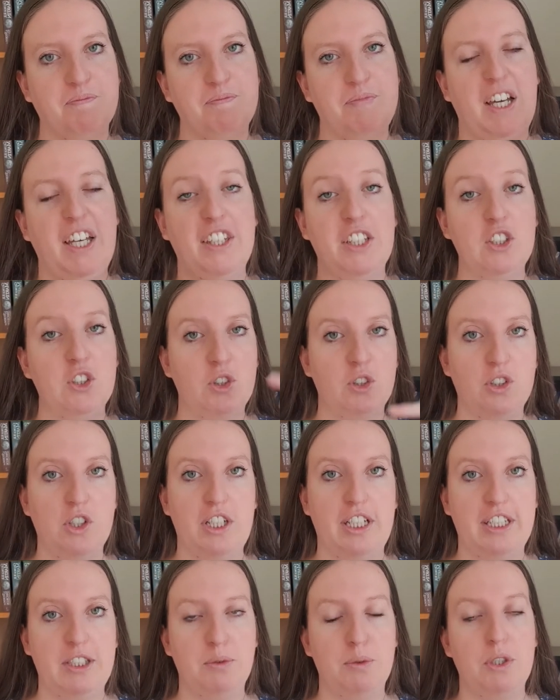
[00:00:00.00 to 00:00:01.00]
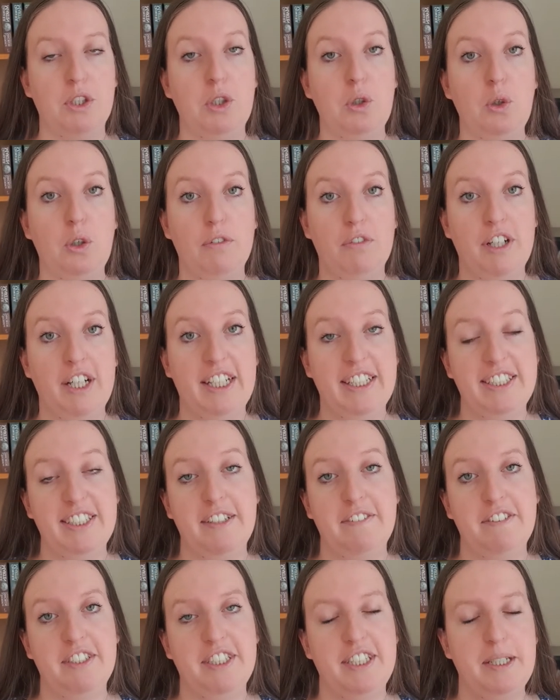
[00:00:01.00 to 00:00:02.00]
and this also links with the law of
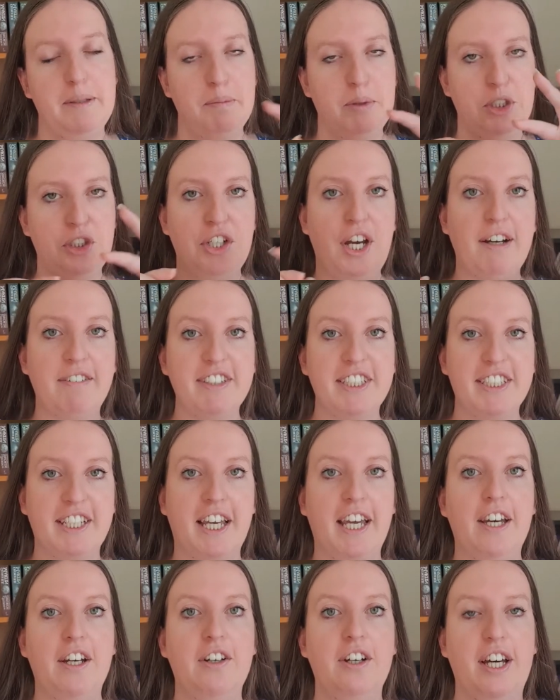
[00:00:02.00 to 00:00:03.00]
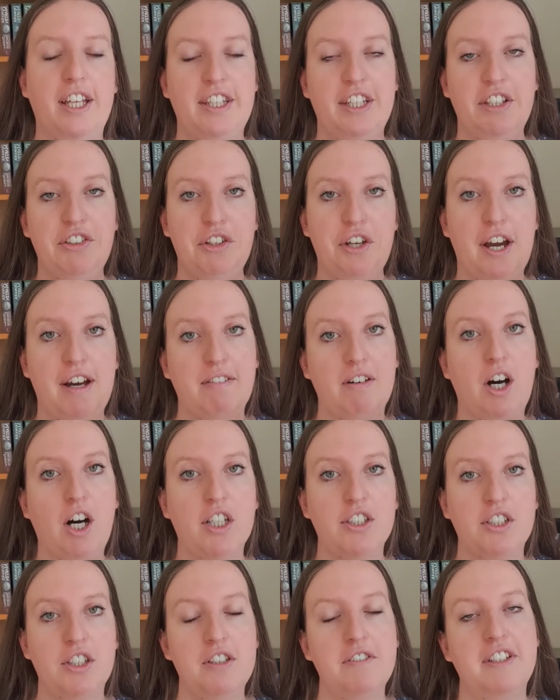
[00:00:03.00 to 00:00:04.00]
relativity, but you have a scale and then you have
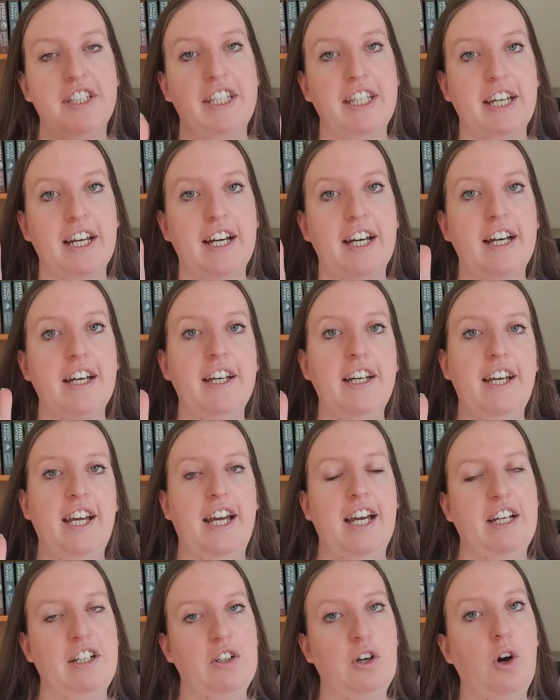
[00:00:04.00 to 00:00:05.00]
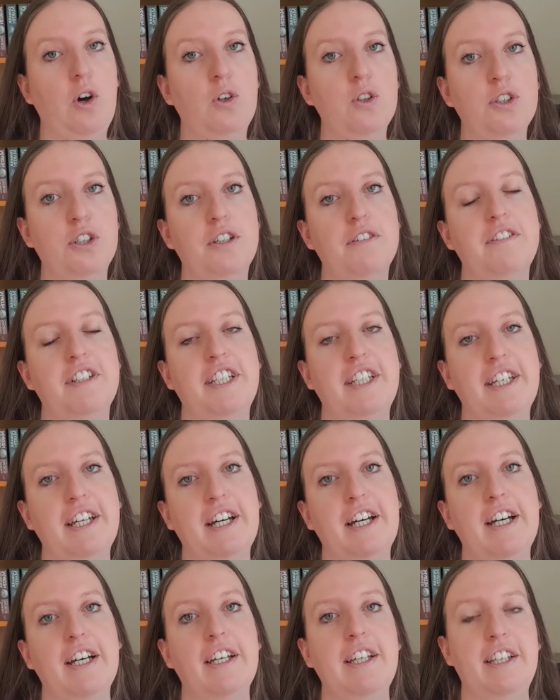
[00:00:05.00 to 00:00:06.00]
hot over here and cold over
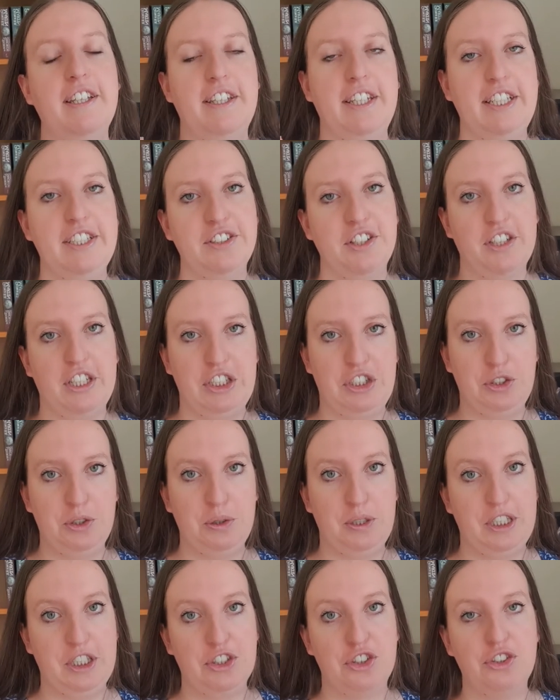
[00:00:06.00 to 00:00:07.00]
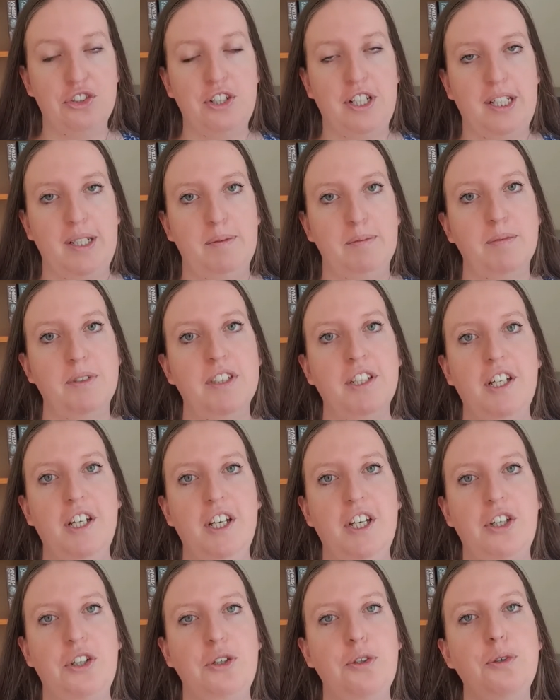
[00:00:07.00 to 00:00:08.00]
here. These are the two extremes.
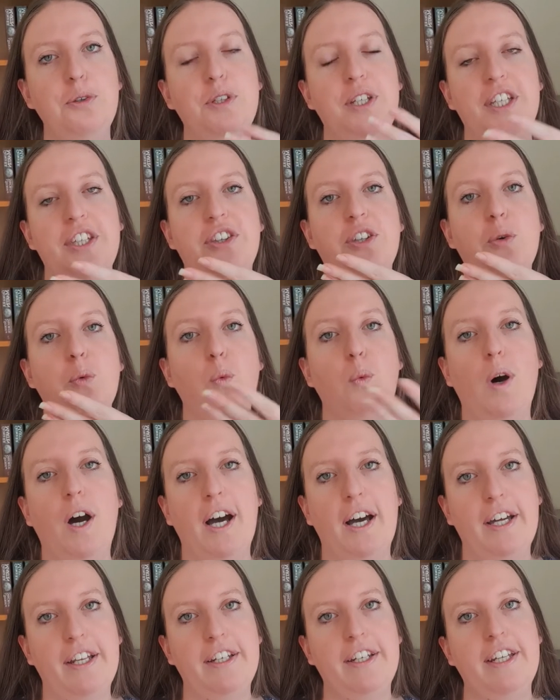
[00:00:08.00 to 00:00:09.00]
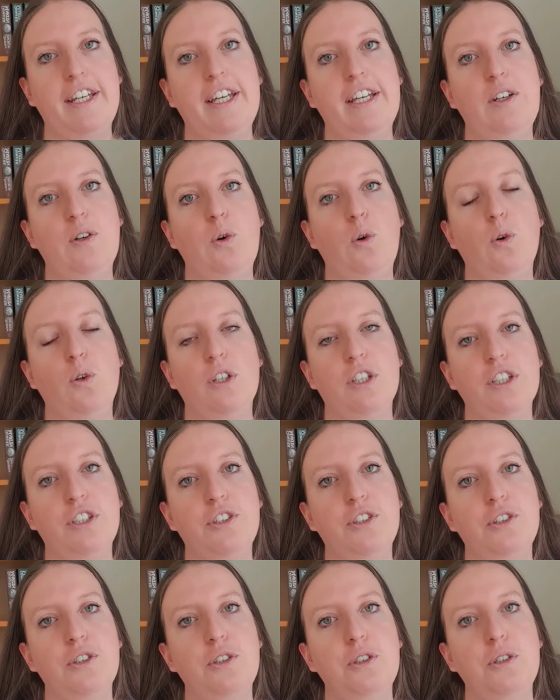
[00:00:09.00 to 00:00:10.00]
You need the one in order
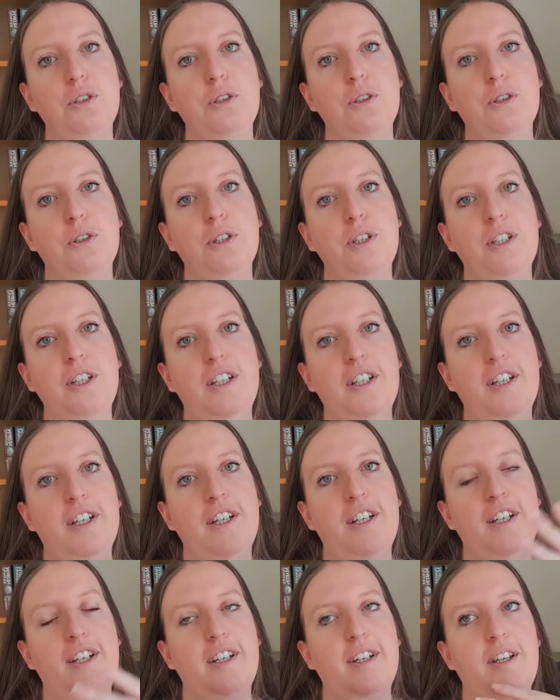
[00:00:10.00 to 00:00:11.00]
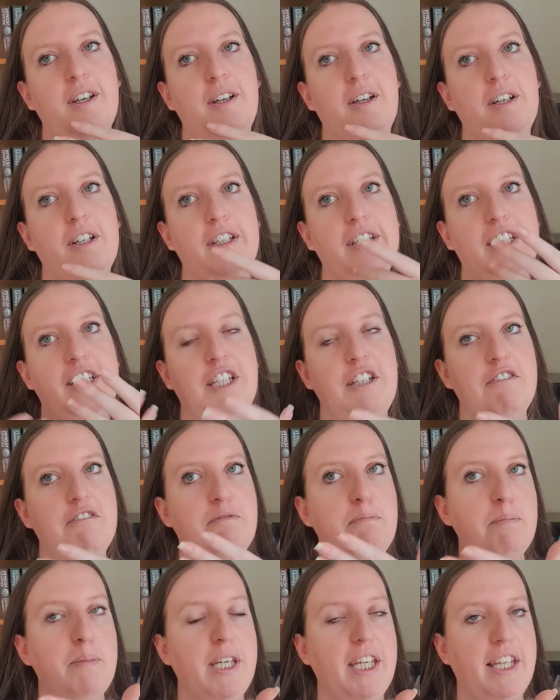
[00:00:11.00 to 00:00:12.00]
to give
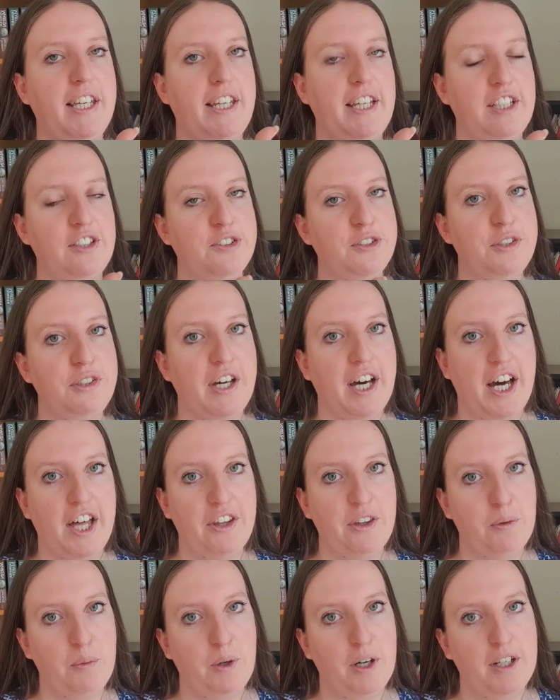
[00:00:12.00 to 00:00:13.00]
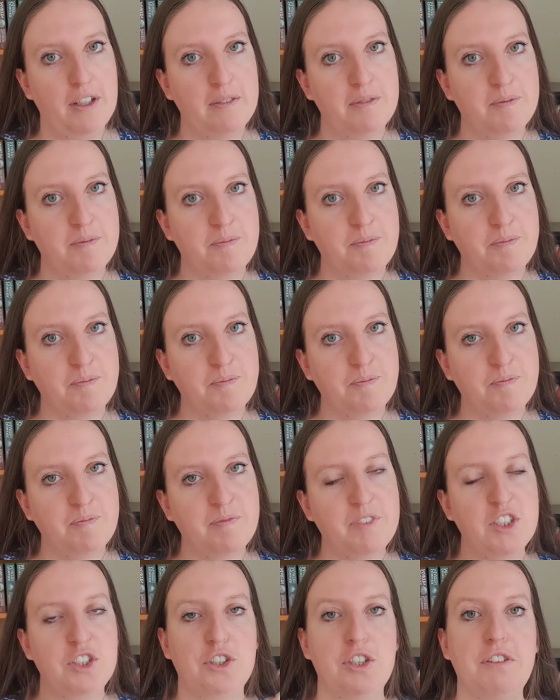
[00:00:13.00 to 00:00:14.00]
meaning to the other one.
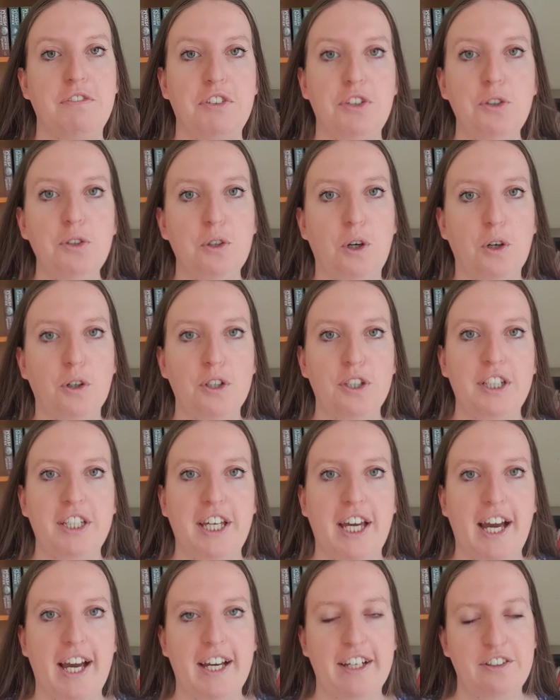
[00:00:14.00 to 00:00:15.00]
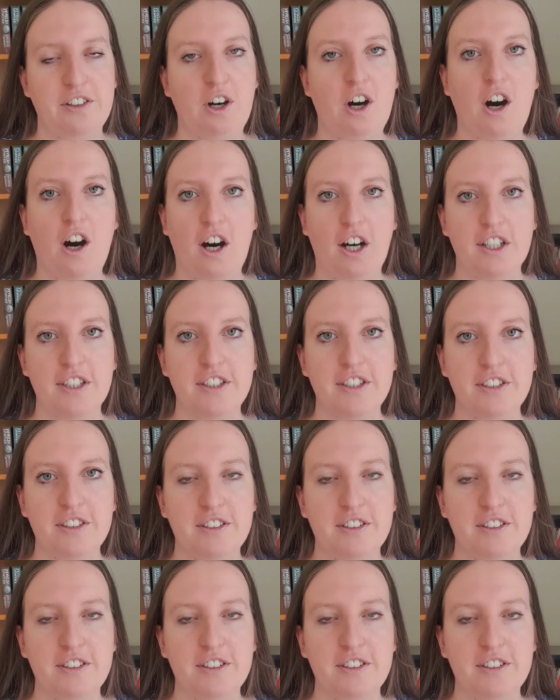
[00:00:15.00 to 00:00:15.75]
So if you only had hot,